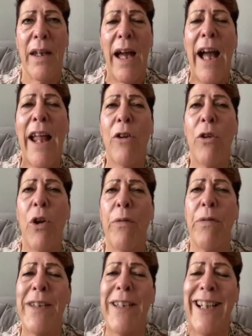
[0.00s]
don't know
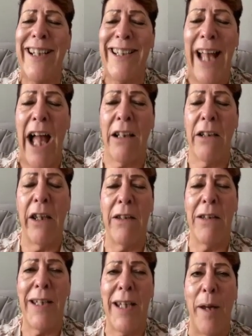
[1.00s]
if it's exactly the
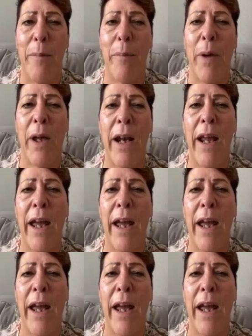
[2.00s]
same, but